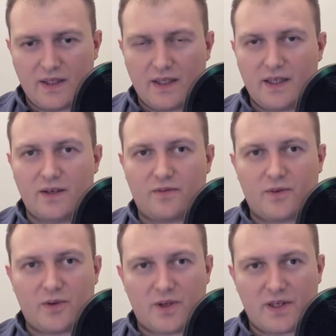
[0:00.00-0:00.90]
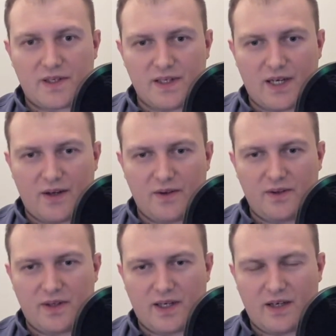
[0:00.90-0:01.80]
And of course, now
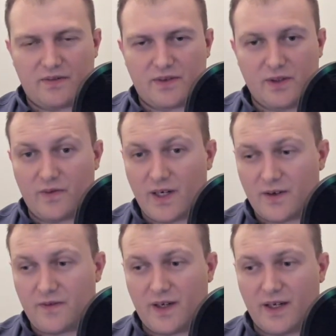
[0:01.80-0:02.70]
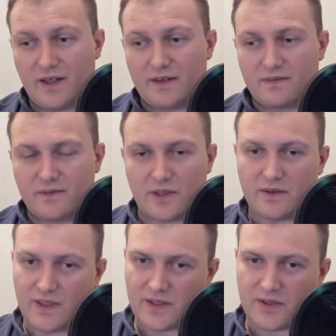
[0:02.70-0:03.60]
you have to verify, or
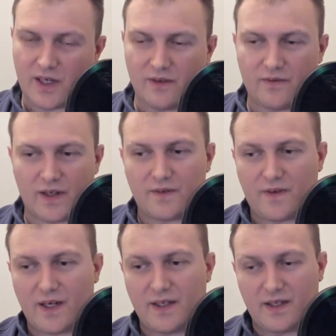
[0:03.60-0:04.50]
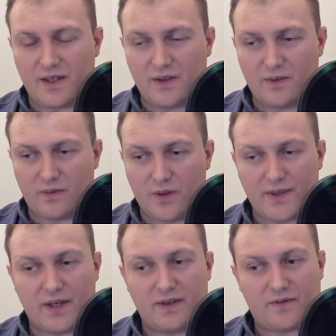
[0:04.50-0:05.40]
they're trying to verify that you wrote
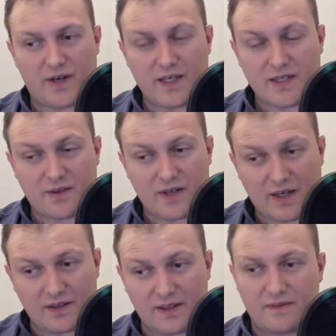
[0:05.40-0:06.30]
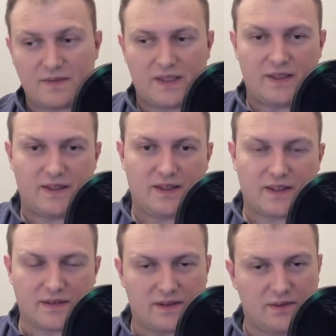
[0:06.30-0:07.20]
down the phrase correctly.
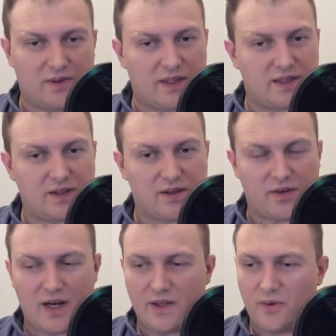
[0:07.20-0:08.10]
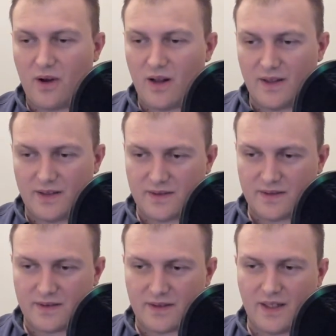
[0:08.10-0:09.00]
So once you create the
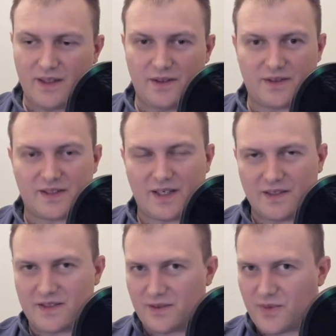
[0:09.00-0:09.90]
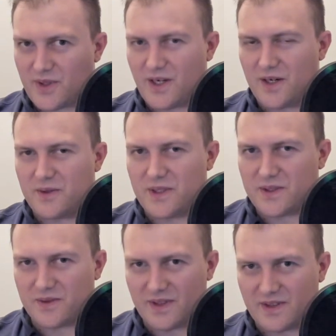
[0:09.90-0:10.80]
wallet and you send some Cardano
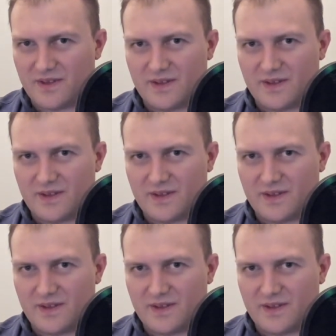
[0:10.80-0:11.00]
into it,